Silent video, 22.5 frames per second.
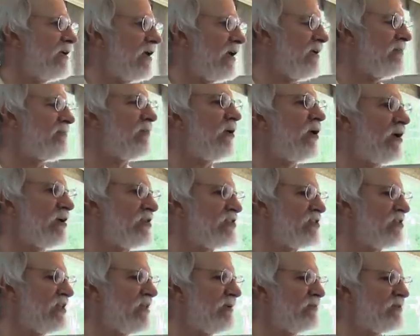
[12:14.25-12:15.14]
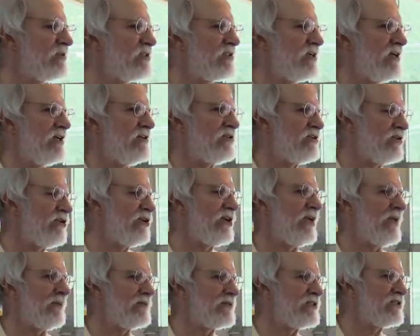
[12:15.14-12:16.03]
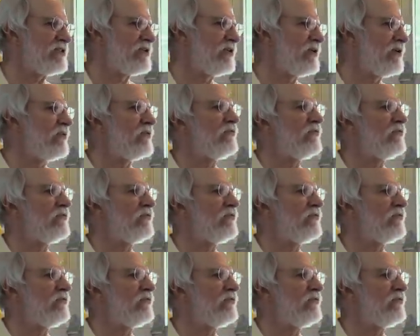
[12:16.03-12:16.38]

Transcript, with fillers: and parsnips and turnips